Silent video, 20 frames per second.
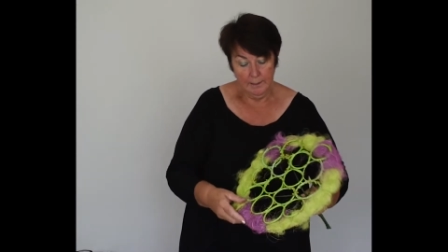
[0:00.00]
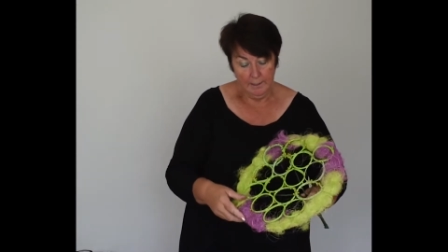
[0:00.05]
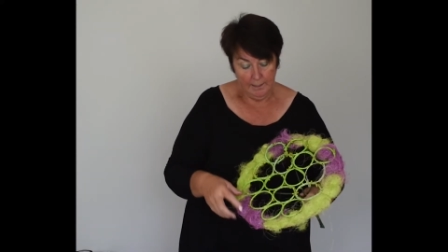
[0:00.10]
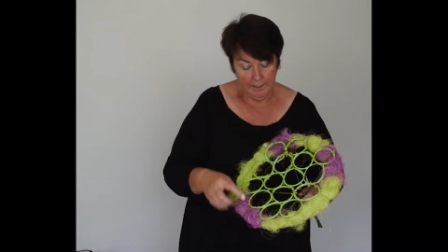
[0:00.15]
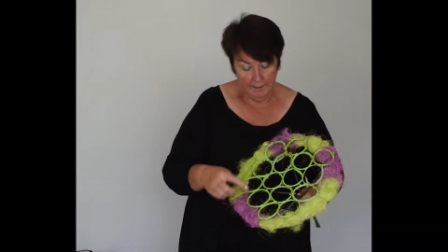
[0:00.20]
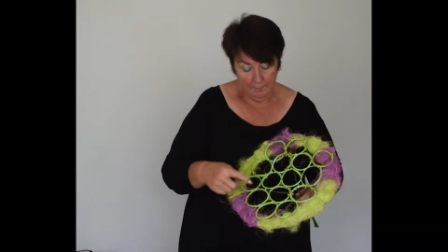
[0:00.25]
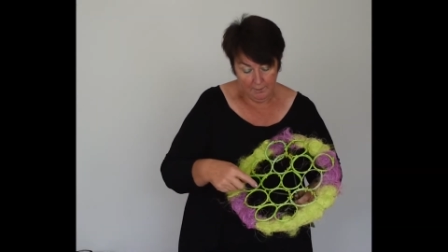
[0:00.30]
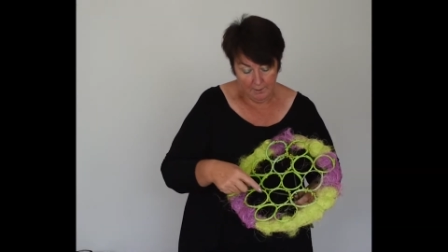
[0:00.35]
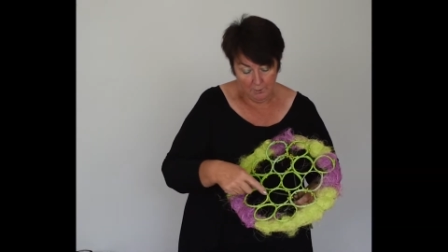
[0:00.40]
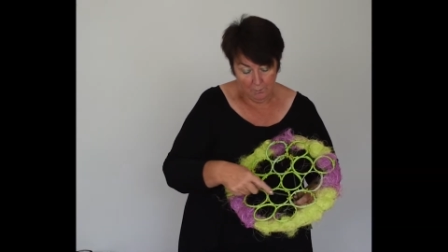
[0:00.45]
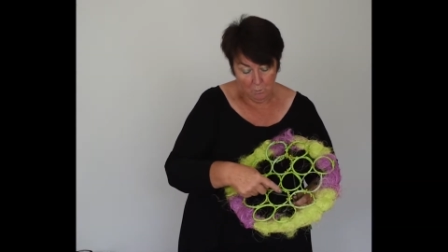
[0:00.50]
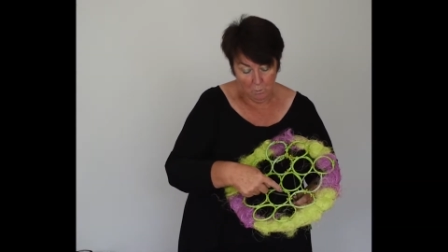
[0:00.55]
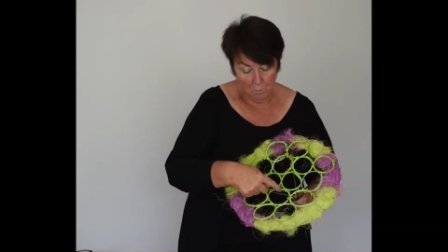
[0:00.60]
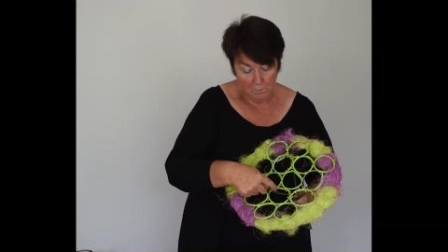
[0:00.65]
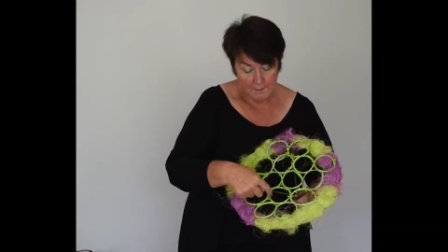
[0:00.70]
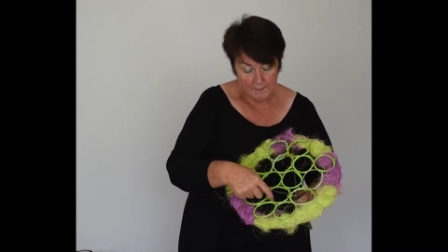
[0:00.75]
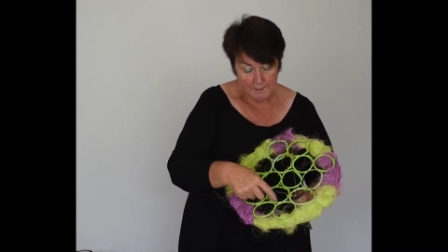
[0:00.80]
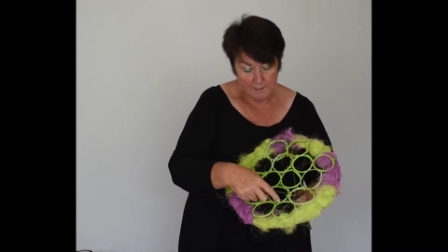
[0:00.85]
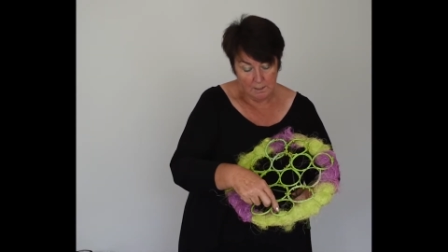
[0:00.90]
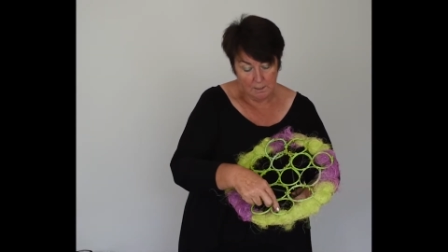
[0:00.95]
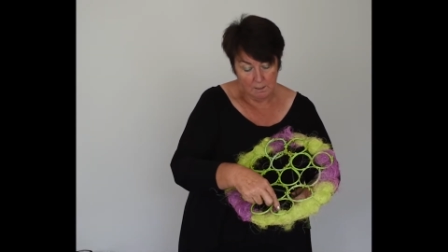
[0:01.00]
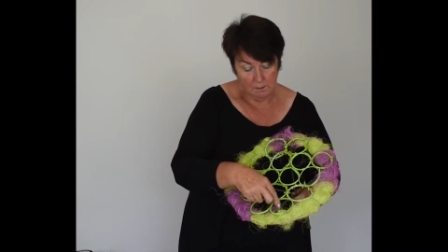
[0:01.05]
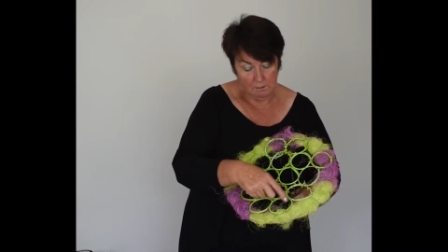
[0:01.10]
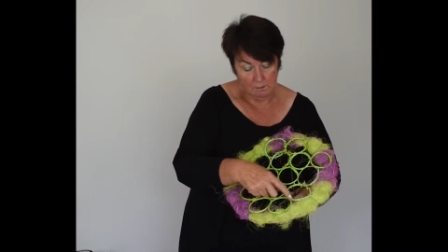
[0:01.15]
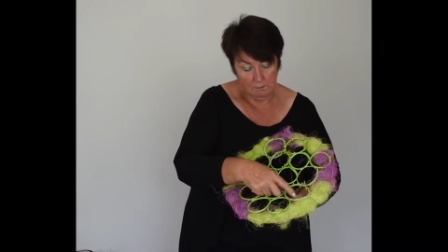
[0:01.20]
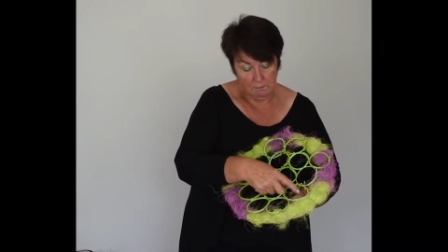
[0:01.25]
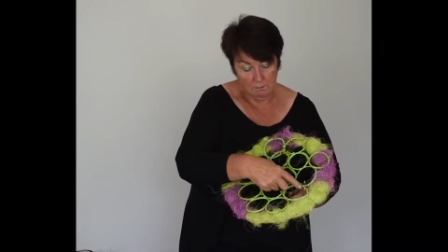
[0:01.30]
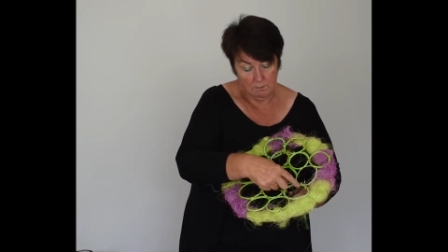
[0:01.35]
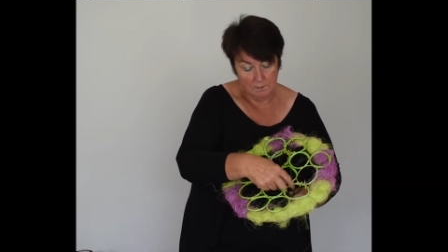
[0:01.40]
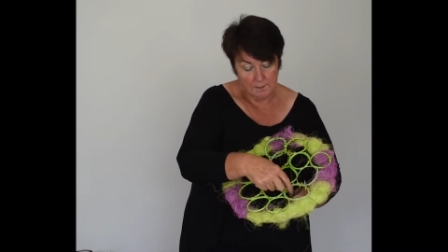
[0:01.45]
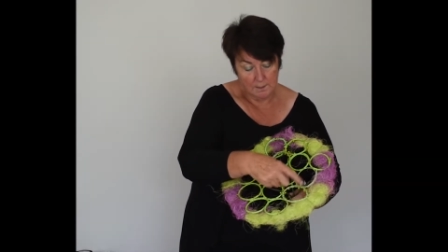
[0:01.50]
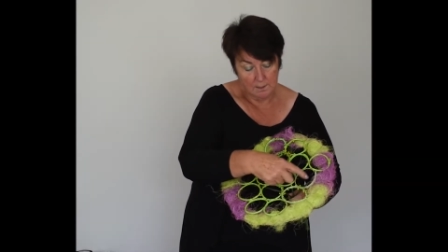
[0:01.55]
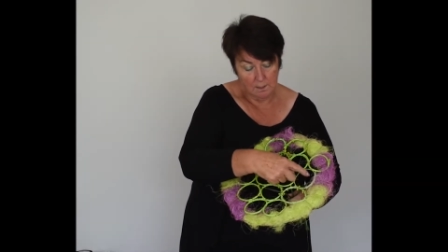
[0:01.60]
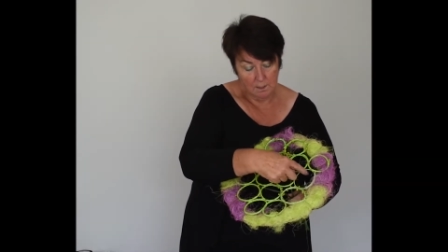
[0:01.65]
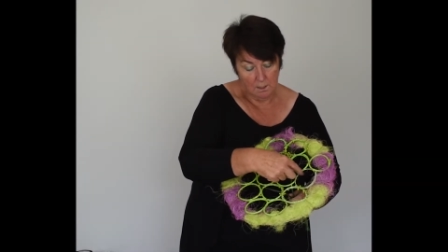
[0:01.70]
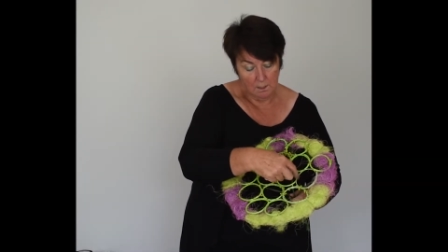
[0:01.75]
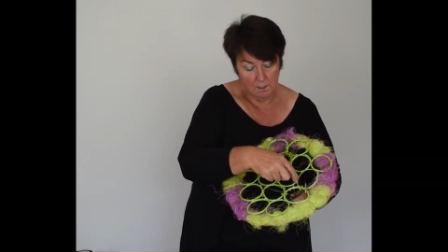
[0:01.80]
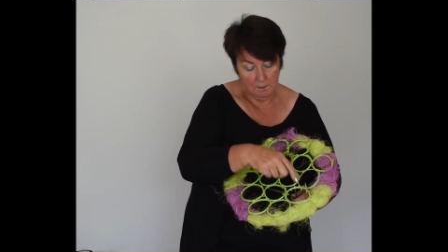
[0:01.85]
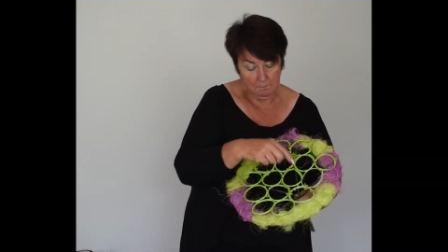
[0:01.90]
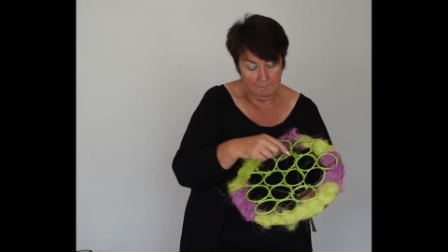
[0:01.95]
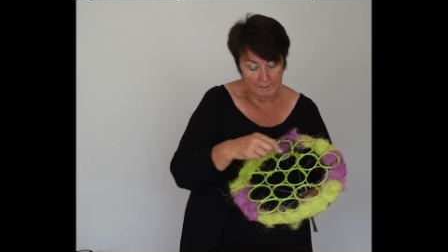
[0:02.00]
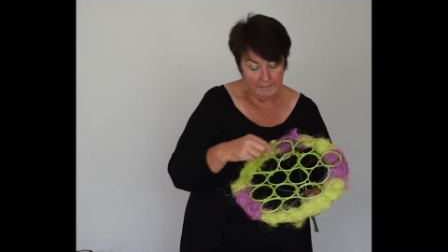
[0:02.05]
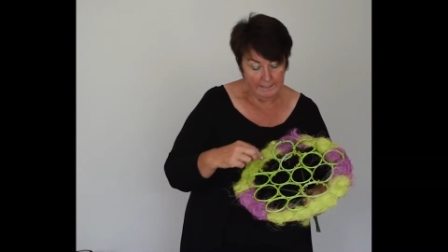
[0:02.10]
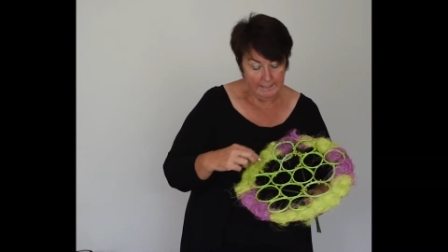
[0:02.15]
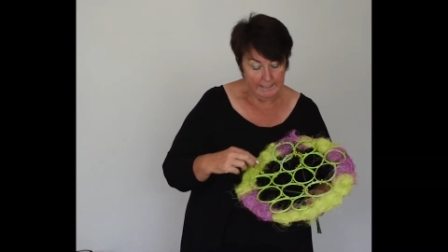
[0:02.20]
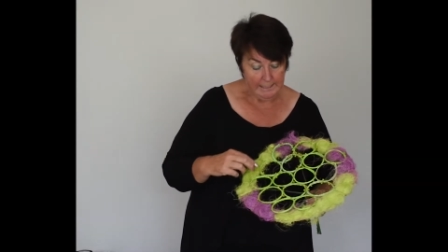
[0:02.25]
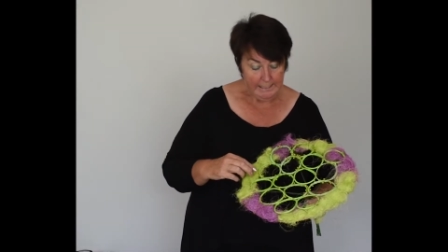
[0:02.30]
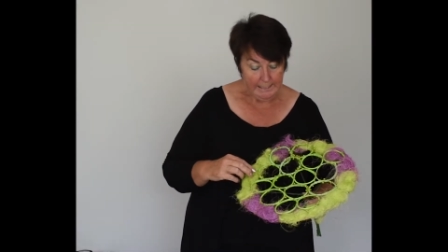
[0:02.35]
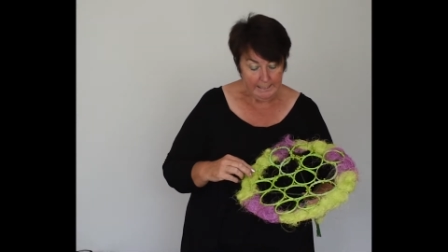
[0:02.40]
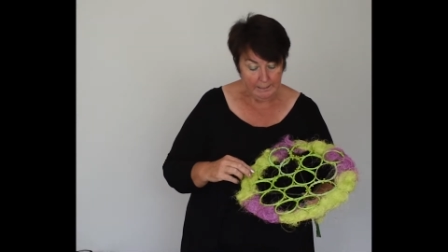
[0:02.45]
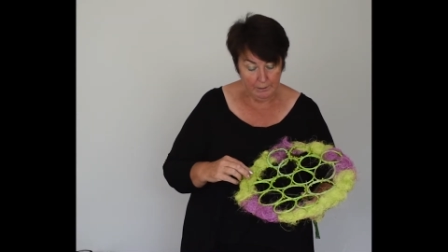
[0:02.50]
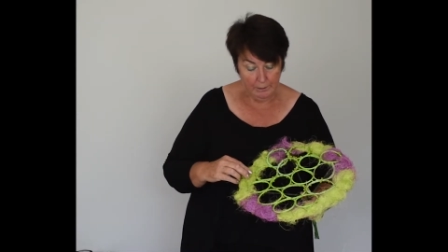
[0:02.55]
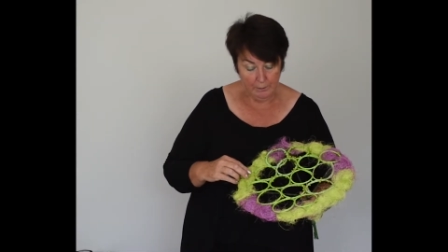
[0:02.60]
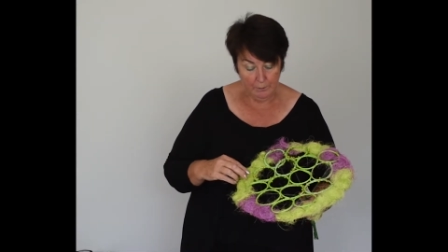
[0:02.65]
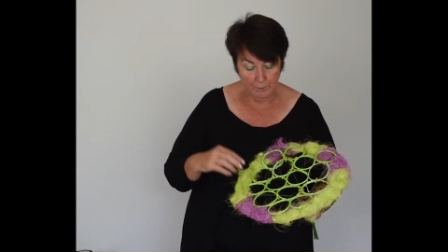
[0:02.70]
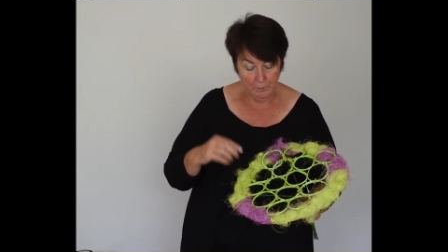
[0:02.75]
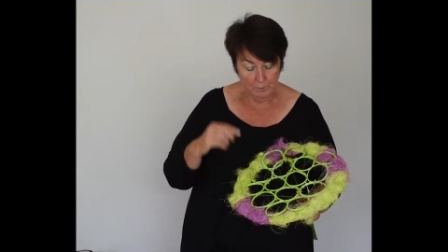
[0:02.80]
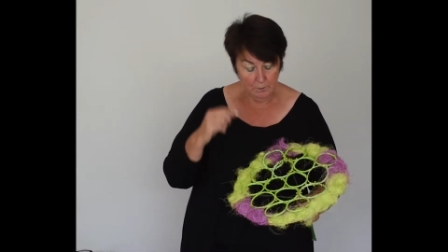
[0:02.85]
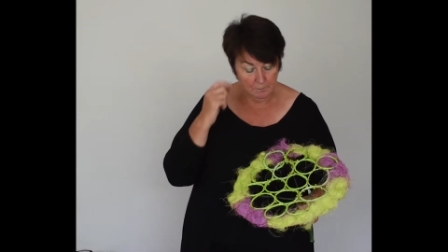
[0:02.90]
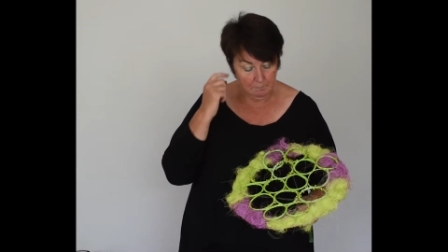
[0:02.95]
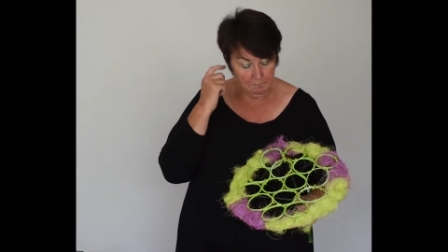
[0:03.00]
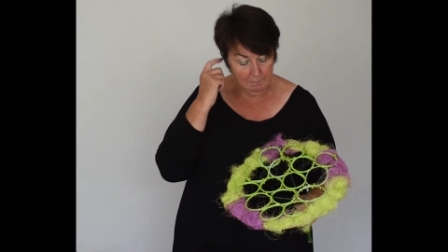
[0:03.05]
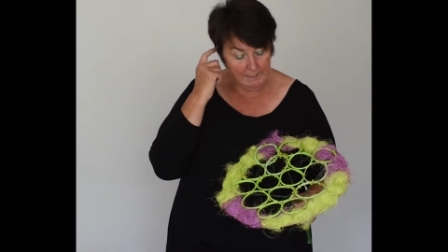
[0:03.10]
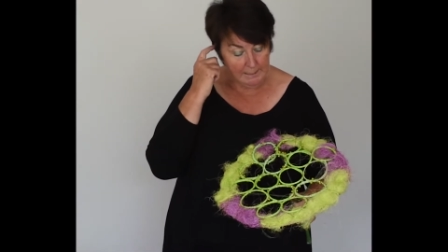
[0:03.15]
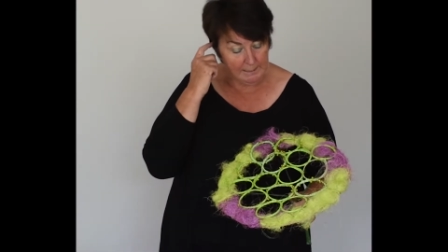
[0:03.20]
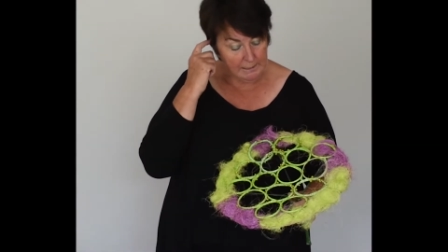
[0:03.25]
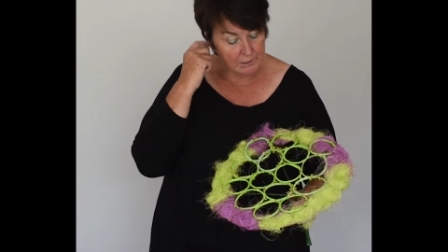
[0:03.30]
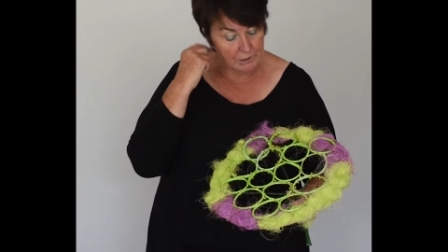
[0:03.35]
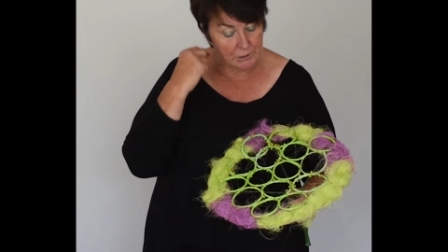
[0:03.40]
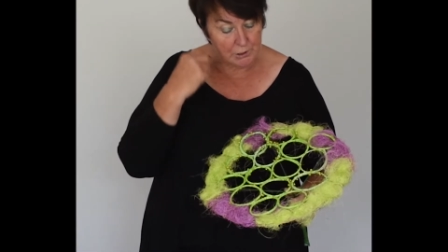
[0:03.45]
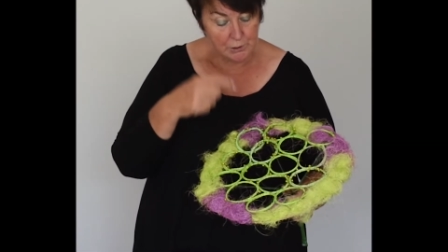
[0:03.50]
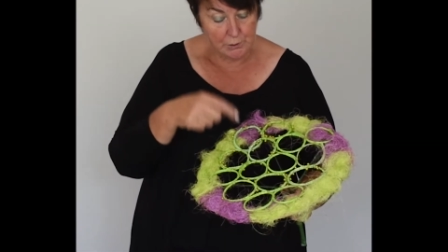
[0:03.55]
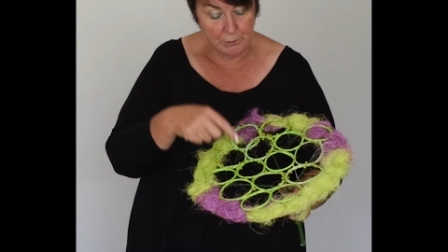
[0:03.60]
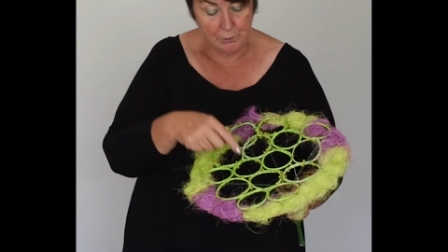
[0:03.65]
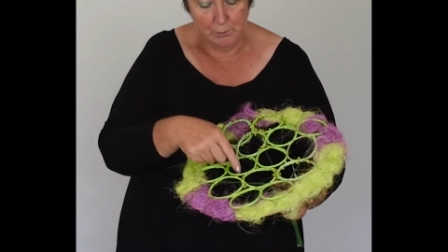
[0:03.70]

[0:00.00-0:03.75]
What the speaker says: and then all the circles are millilino made into